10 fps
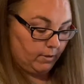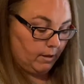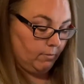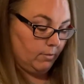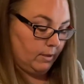I
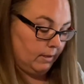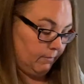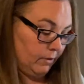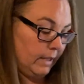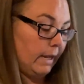want a
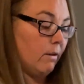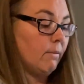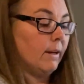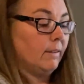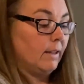different tail
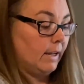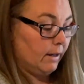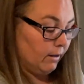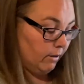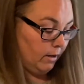right
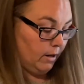there.